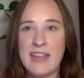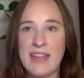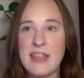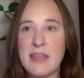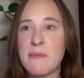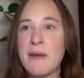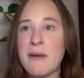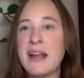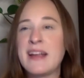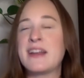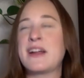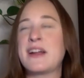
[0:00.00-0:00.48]
They
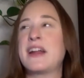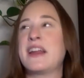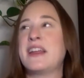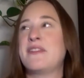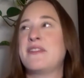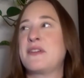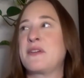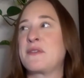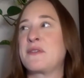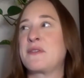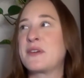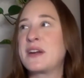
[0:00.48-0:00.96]
might not
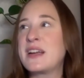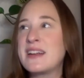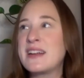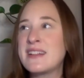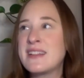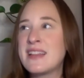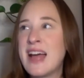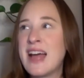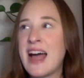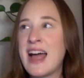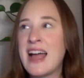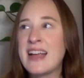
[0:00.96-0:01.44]
even
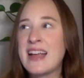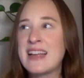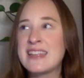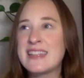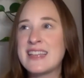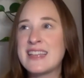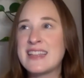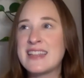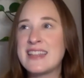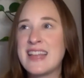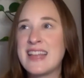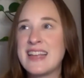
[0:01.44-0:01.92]
realize
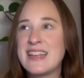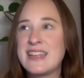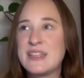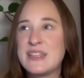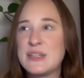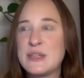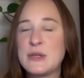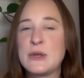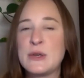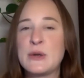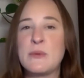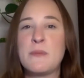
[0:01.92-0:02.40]
that they
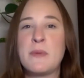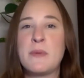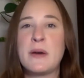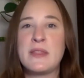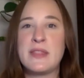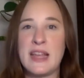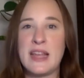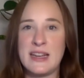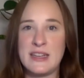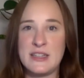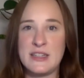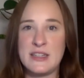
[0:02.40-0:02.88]
do, but
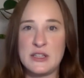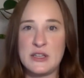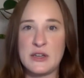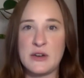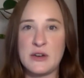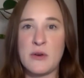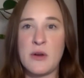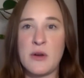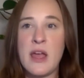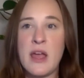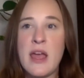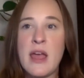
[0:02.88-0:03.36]
they
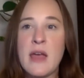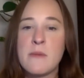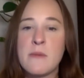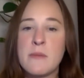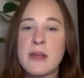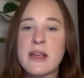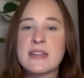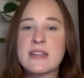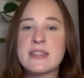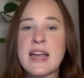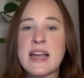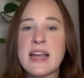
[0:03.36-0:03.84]
do,
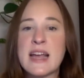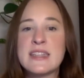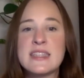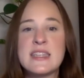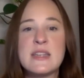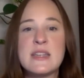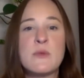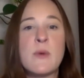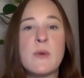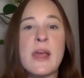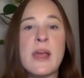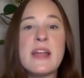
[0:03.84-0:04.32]
because I
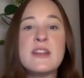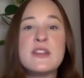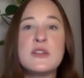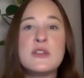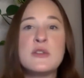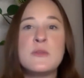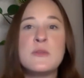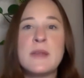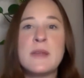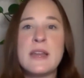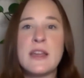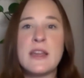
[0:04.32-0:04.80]
see way
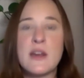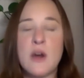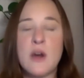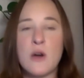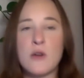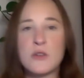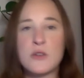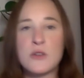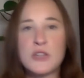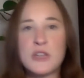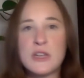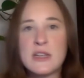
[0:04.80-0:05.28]
too many
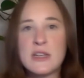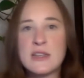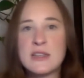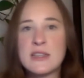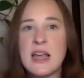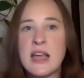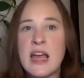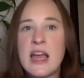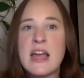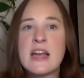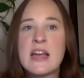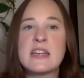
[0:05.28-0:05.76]
coaches
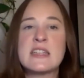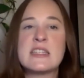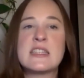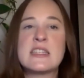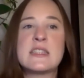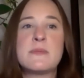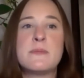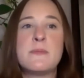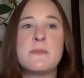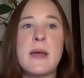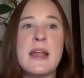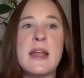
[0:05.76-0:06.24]

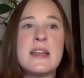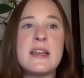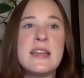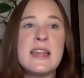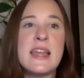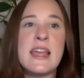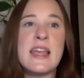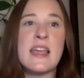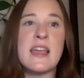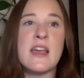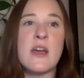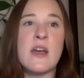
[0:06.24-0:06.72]

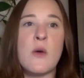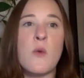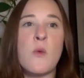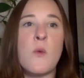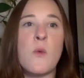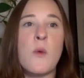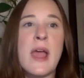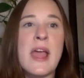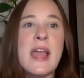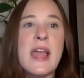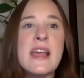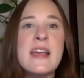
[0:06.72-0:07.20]
spending
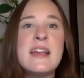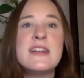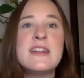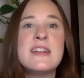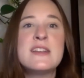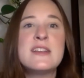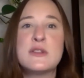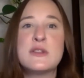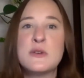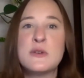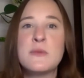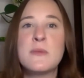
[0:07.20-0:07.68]
way
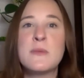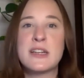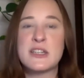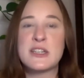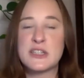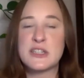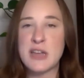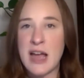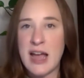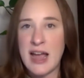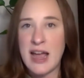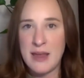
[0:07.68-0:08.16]
too
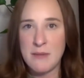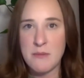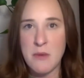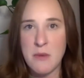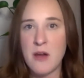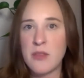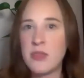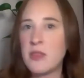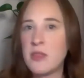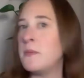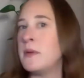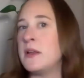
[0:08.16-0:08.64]
much time
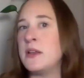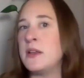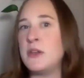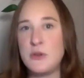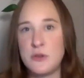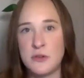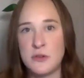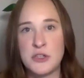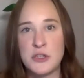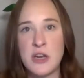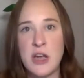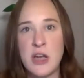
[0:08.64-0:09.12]
on the
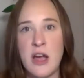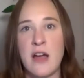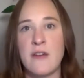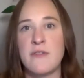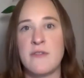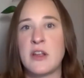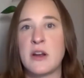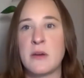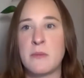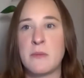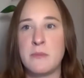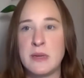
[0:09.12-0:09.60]
minutia of
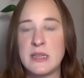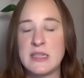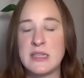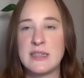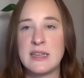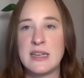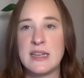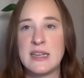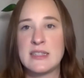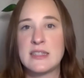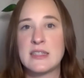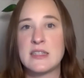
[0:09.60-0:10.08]
their
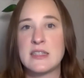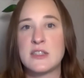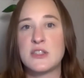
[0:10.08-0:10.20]
business.